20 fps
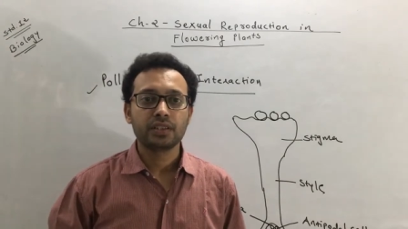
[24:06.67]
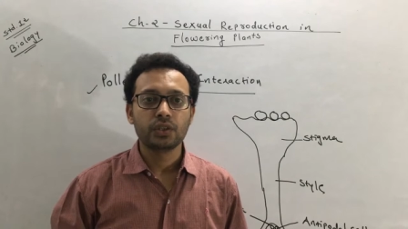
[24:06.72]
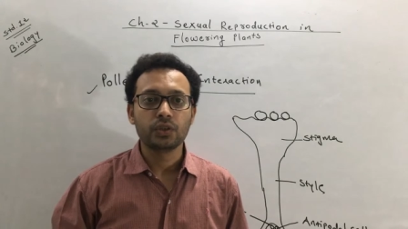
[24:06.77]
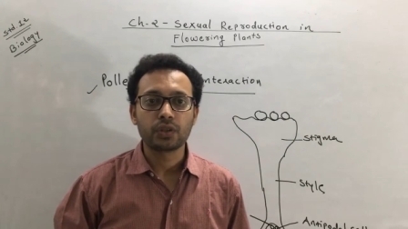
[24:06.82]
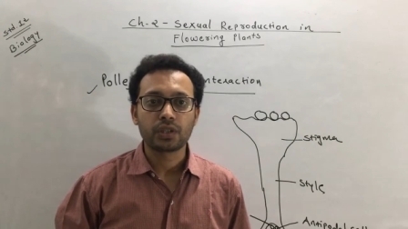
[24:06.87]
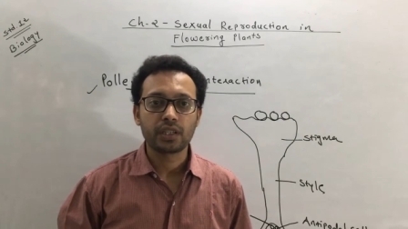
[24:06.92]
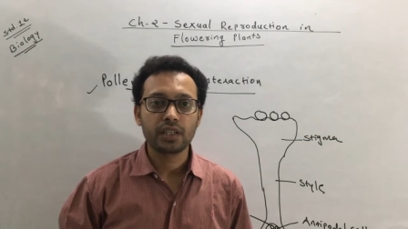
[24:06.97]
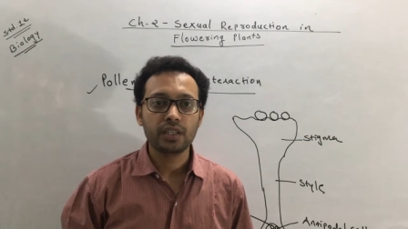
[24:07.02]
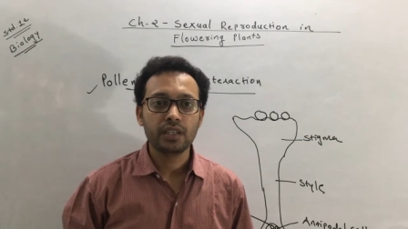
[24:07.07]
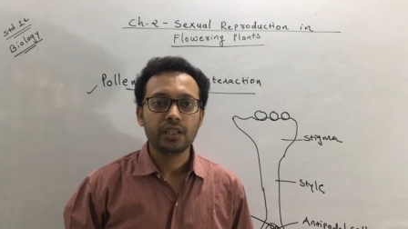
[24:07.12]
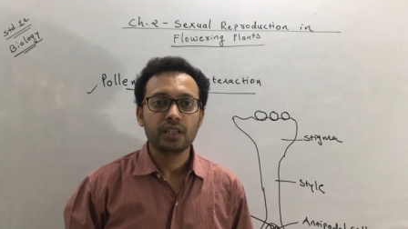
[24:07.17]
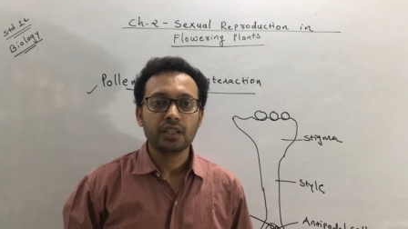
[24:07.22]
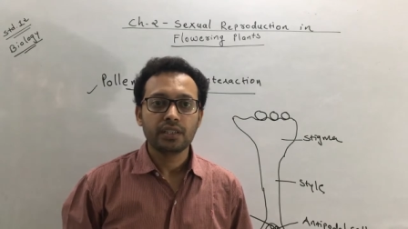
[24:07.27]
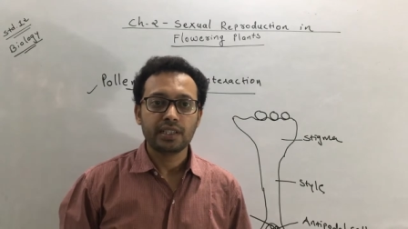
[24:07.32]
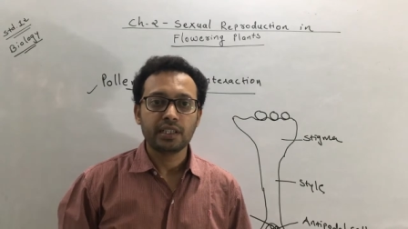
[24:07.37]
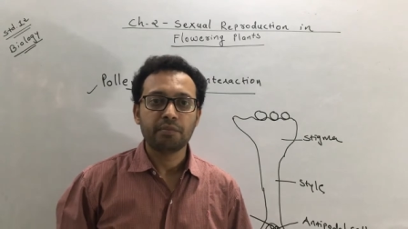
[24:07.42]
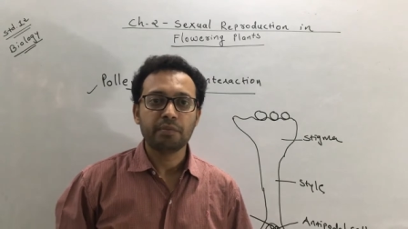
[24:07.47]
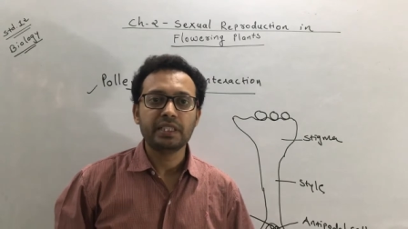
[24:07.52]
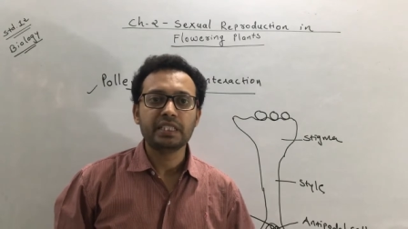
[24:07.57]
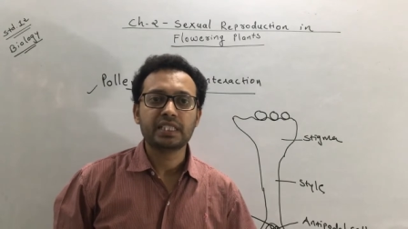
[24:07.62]
Okay,
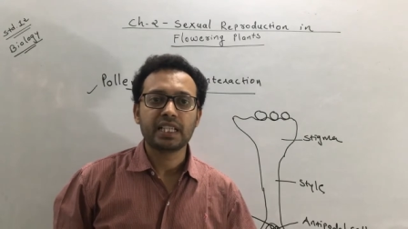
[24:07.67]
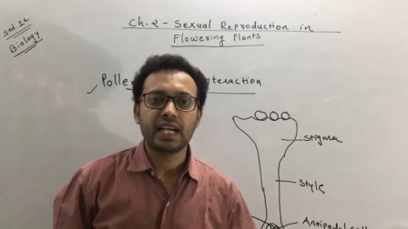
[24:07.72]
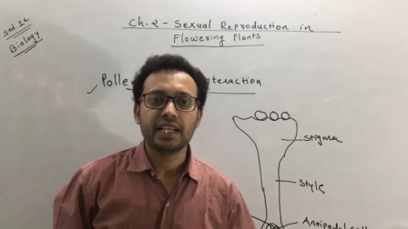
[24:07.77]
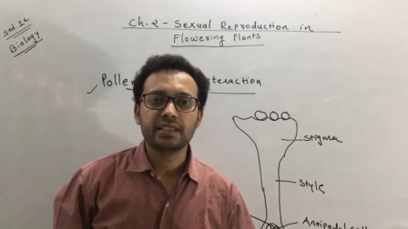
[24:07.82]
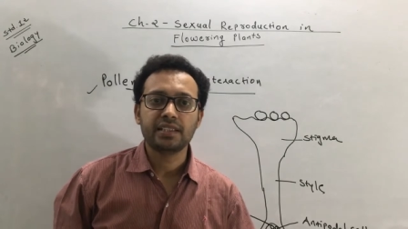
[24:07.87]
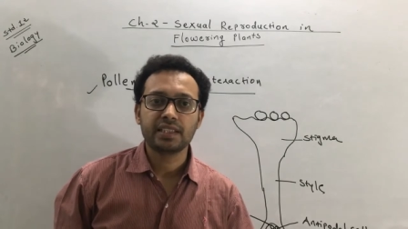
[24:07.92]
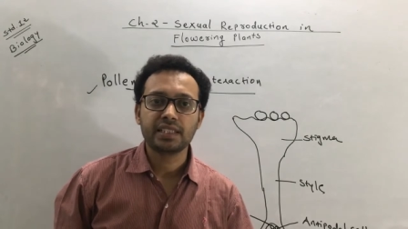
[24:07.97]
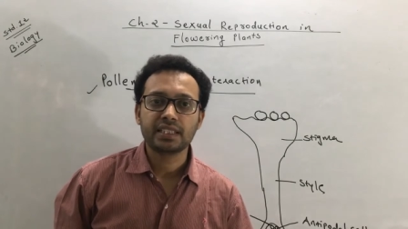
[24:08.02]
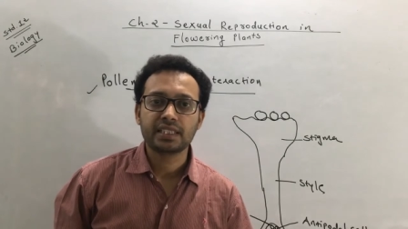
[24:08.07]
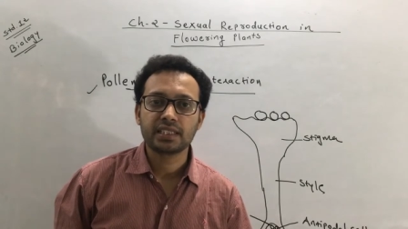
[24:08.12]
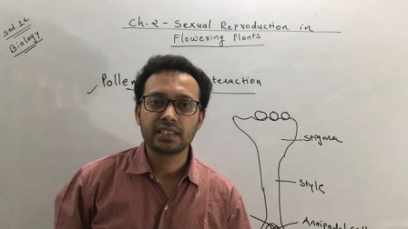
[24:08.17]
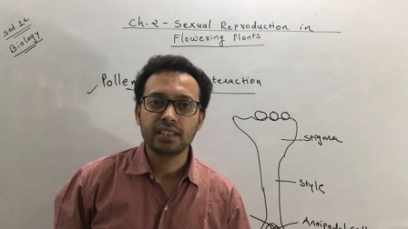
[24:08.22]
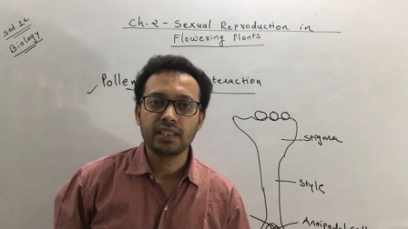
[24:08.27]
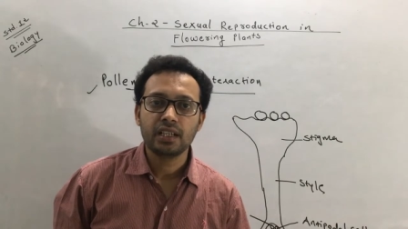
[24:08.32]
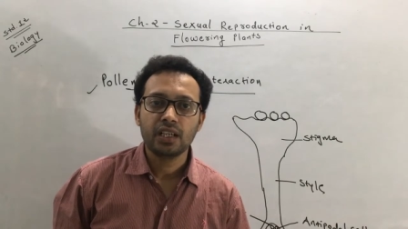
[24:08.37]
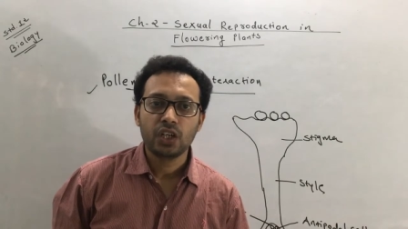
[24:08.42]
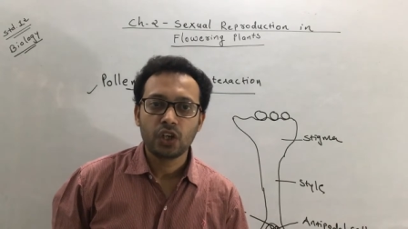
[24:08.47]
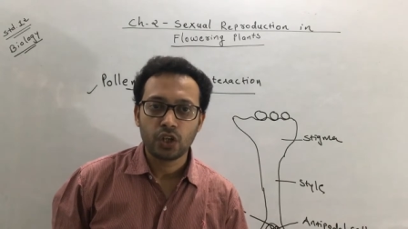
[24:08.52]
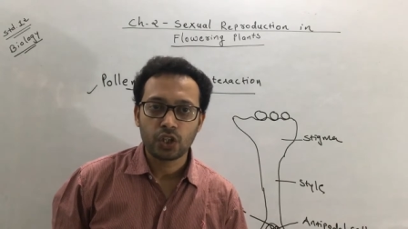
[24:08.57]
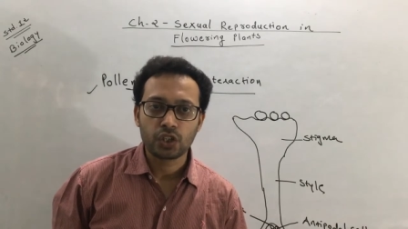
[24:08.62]
that means either it's
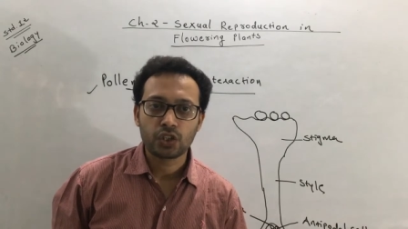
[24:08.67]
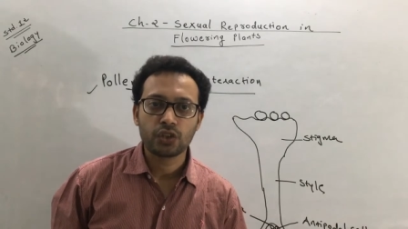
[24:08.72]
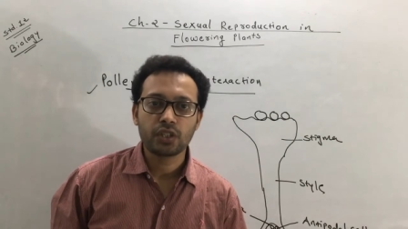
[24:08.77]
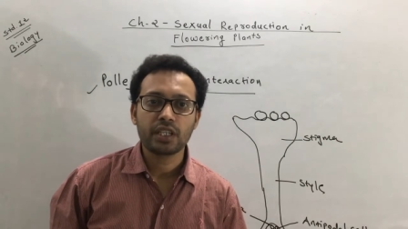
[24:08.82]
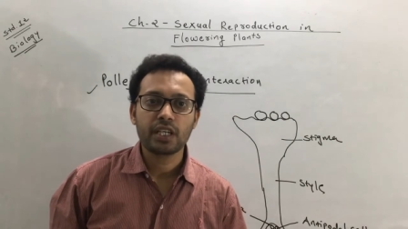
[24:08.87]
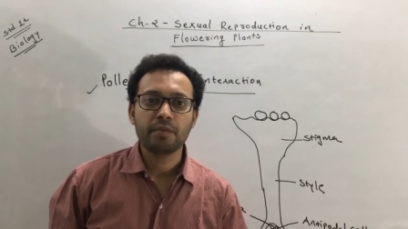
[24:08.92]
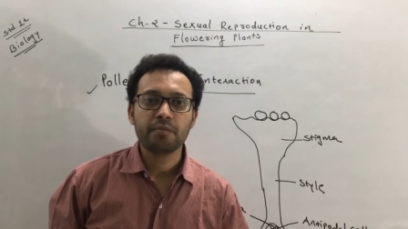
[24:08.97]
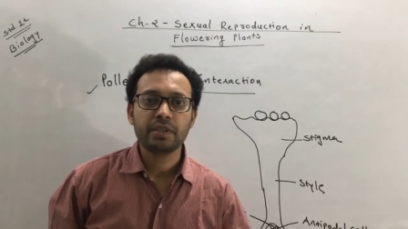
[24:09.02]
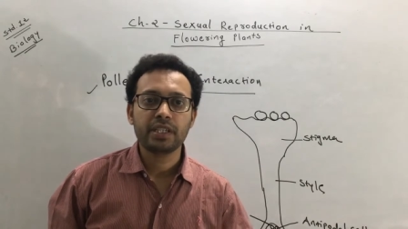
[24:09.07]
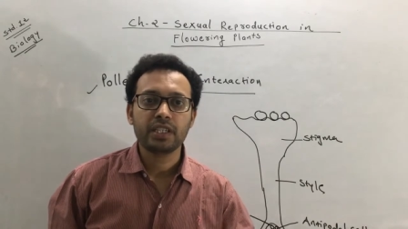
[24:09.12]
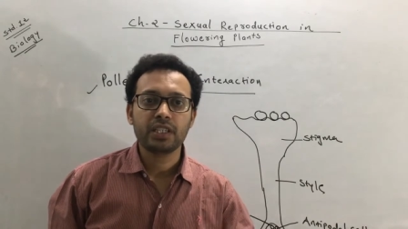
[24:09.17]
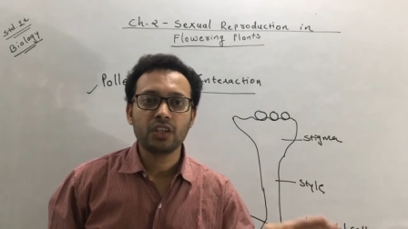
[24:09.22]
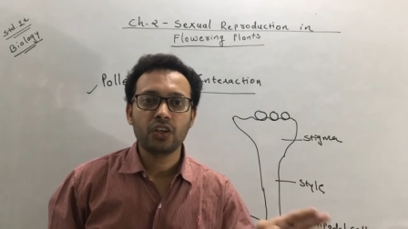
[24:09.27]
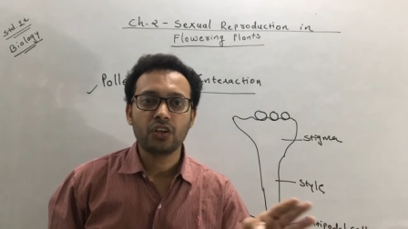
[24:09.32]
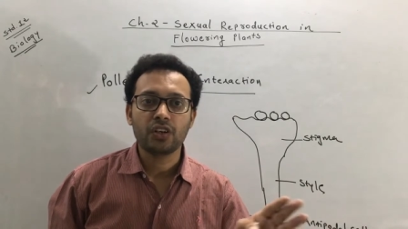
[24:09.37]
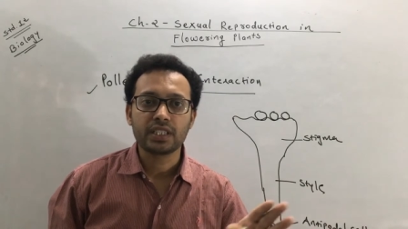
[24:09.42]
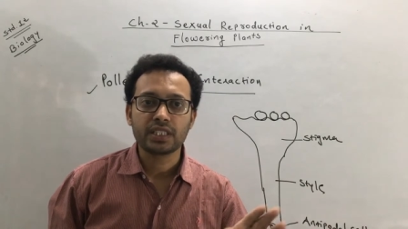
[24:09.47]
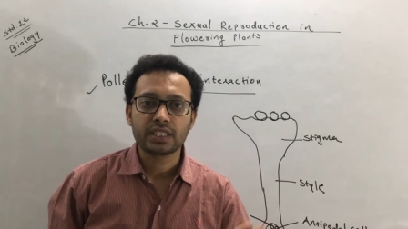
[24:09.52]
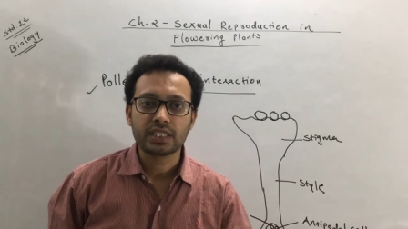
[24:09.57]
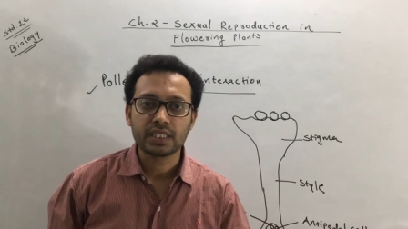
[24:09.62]
a autogamy,
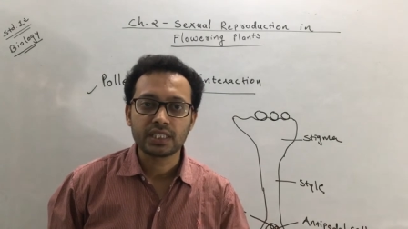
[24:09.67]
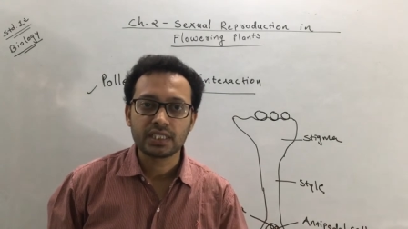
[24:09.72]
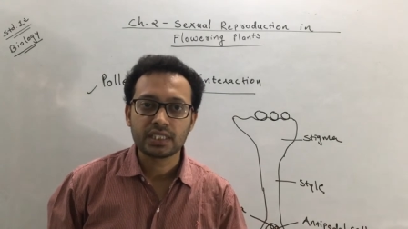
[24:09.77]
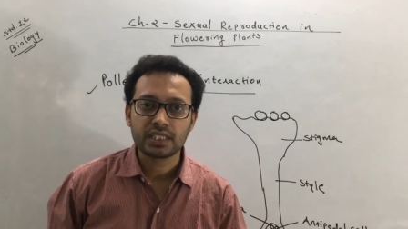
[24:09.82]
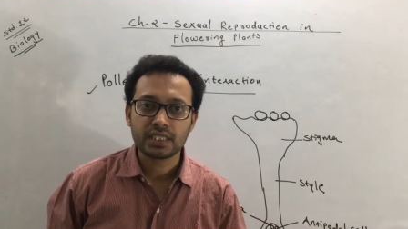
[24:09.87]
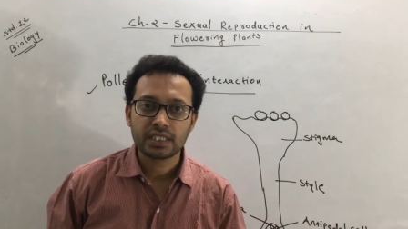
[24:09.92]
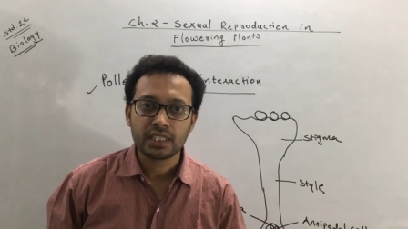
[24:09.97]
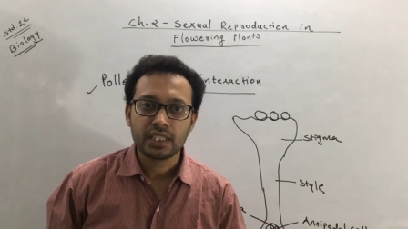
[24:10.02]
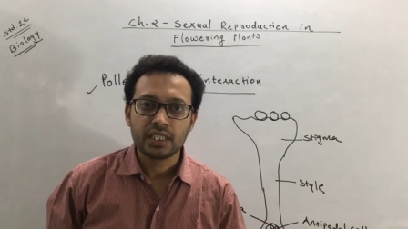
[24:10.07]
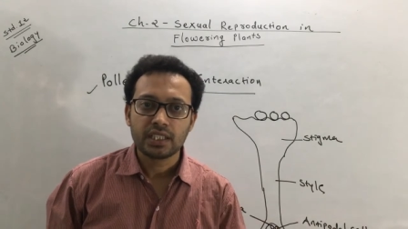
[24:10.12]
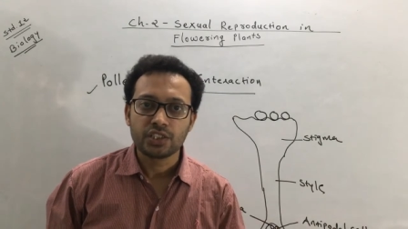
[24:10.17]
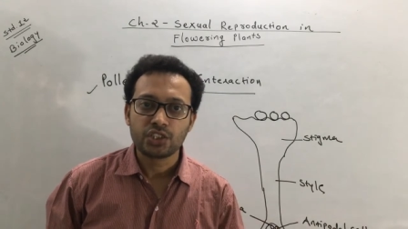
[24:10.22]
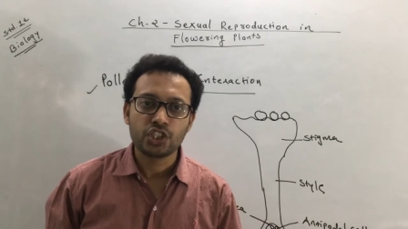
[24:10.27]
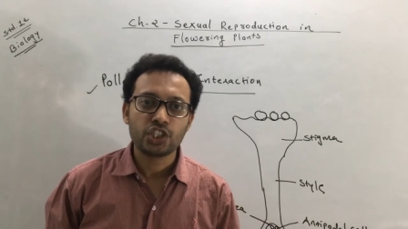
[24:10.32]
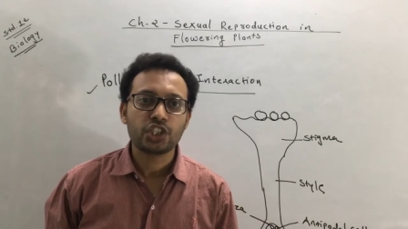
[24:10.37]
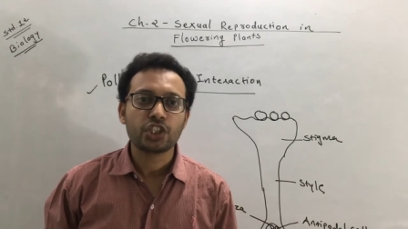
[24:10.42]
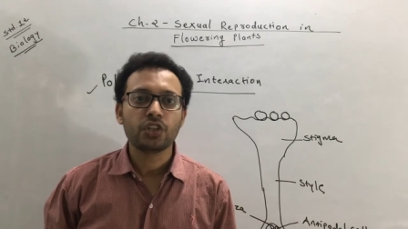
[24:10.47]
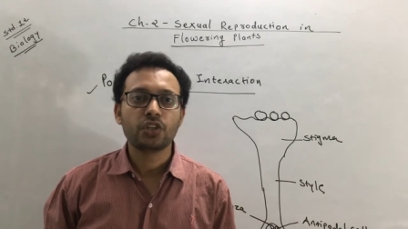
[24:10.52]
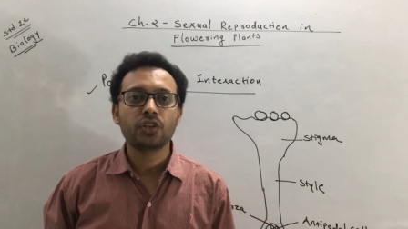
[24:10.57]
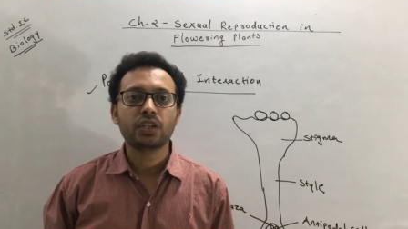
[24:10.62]
or it is
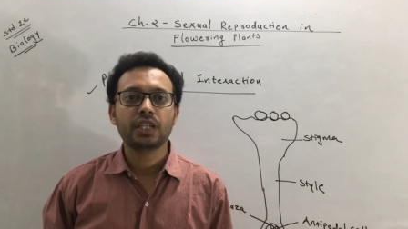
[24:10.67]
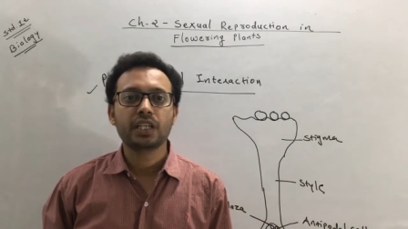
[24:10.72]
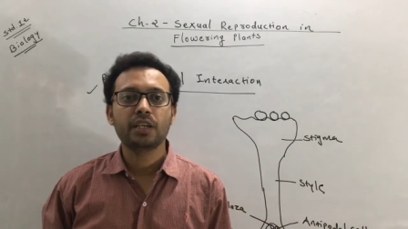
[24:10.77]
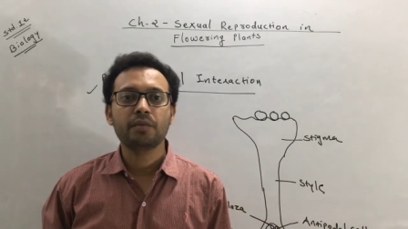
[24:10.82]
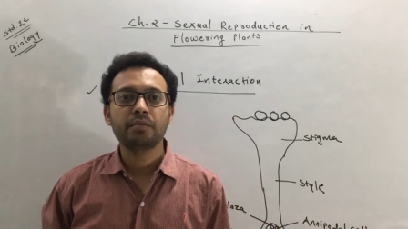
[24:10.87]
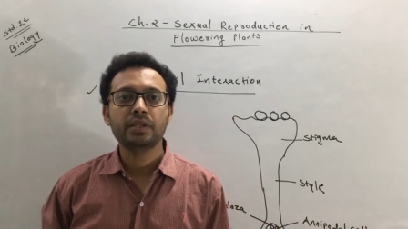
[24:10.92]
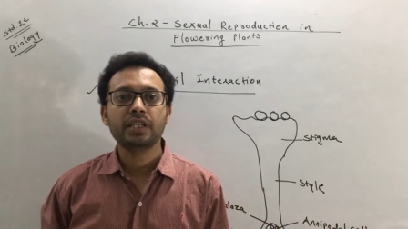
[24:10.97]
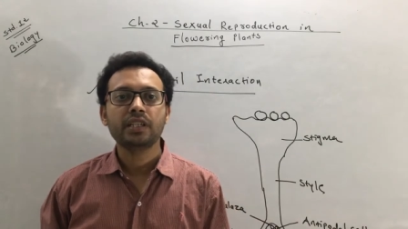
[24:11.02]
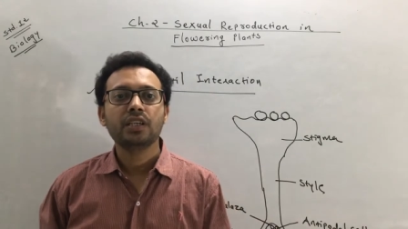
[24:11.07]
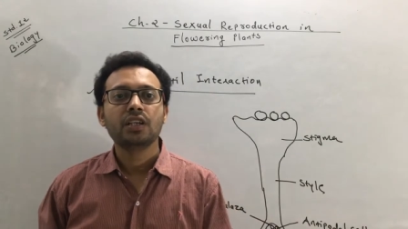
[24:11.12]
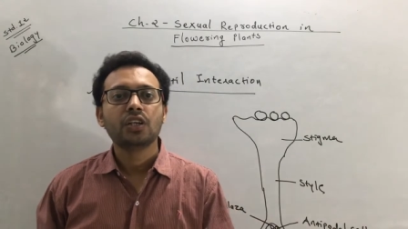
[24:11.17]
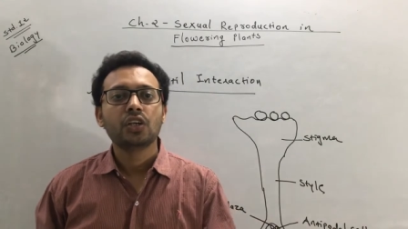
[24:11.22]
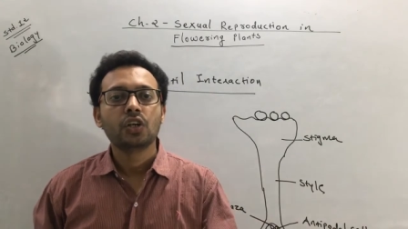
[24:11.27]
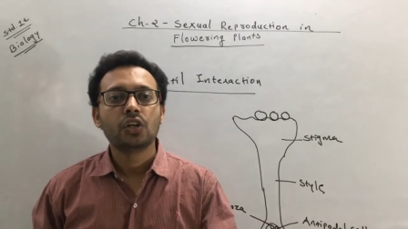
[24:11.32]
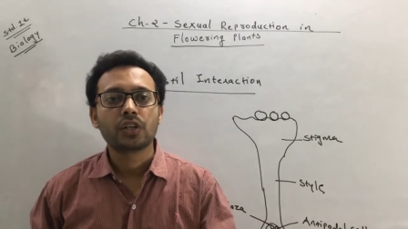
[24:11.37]
geitonogamy,